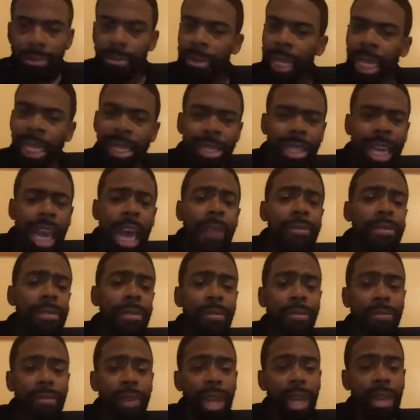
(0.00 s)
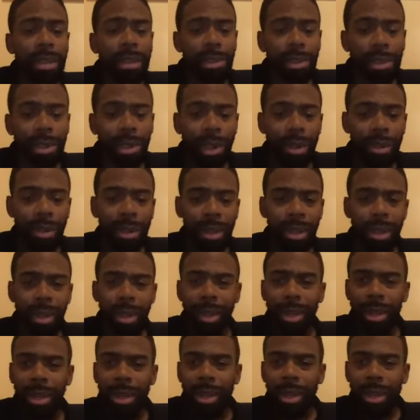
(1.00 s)
just have some fun. So
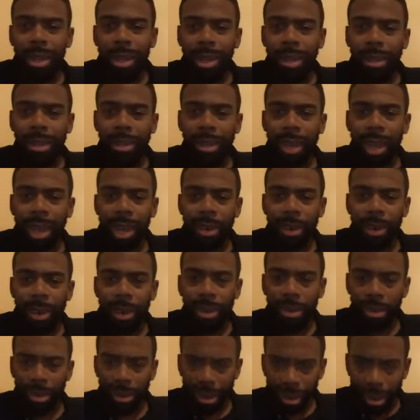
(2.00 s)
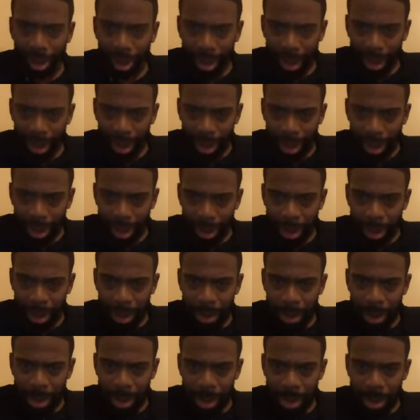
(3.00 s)
let's see. Anyone? No
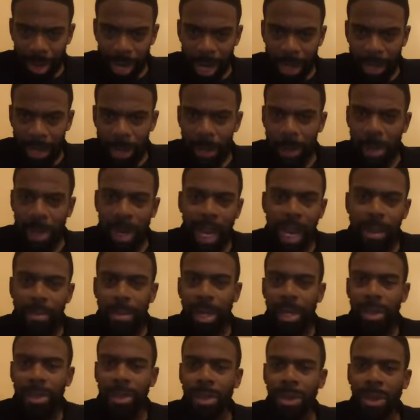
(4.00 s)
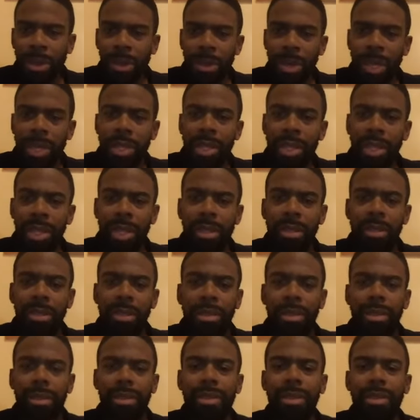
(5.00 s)
one. No one has no comments or
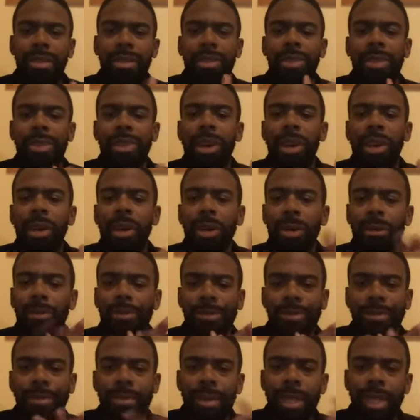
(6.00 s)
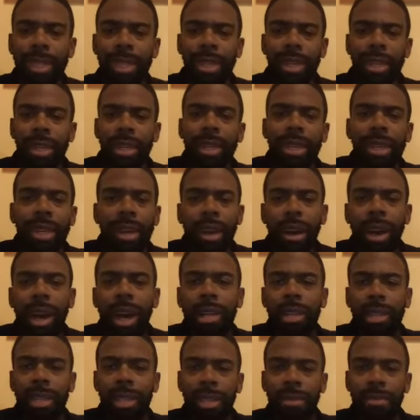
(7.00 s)
questions. So
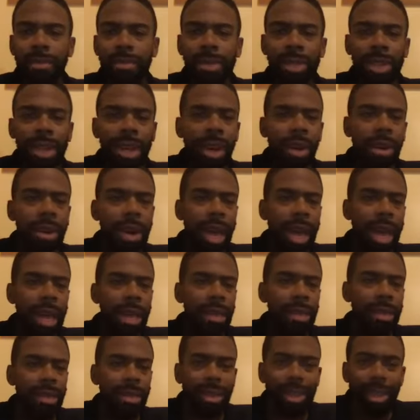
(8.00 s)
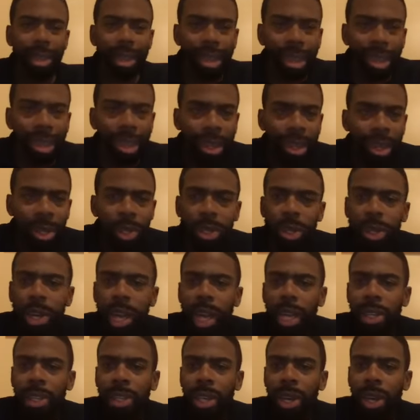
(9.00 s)
awesome. So okay. So
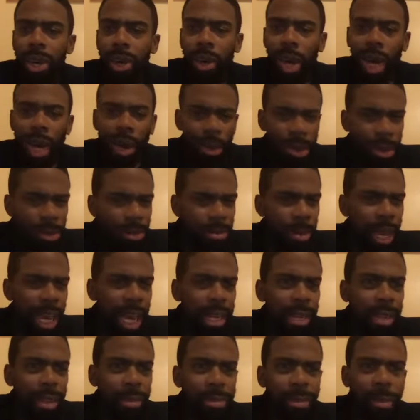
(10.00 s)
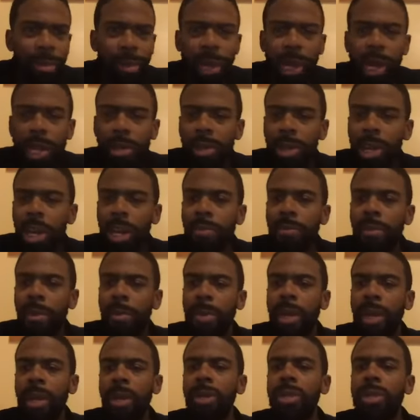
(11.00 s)
yeah. So uh, man, I'm talking for
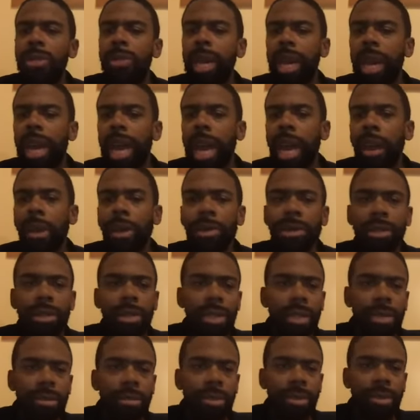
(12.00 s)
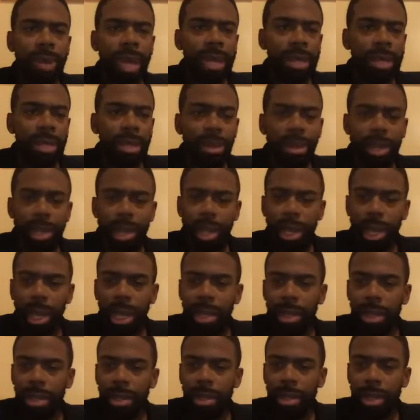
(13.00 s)
about close to about an hour. So I'm actually going to
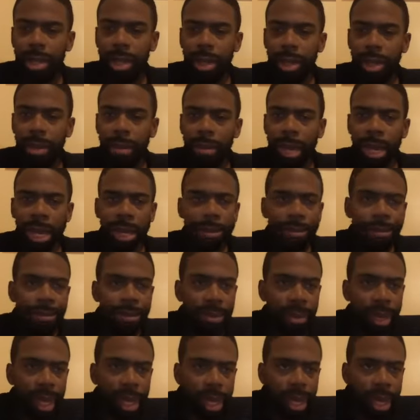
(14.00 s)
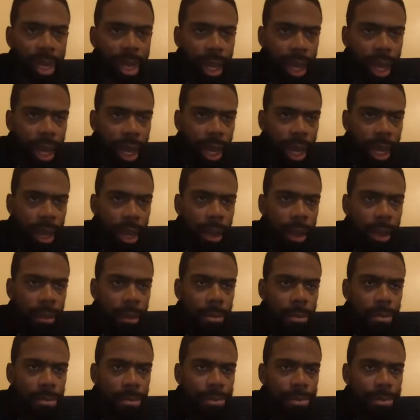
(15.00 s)
end this here in a minute. Um.